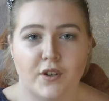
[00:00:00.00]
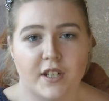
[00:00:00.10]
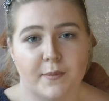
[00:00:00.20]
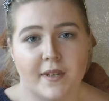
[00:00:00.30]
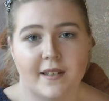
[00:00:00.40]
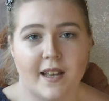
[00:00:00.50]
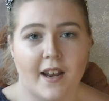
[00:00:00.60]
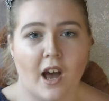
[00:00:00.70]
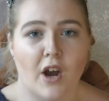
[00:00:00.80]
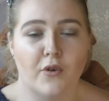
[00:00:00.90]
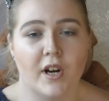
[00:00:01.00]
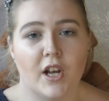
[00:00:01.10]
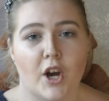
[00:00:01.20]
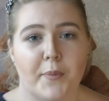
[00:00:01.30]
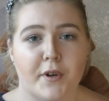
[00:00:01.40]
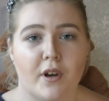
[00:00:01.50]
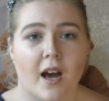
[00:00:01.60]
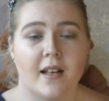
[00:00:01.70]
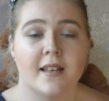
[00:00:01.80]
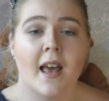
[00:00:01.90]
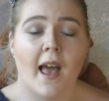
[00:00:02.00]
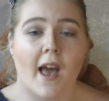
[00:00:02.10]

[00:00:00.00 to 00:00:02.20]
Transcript: Christmas, and I really hope you guys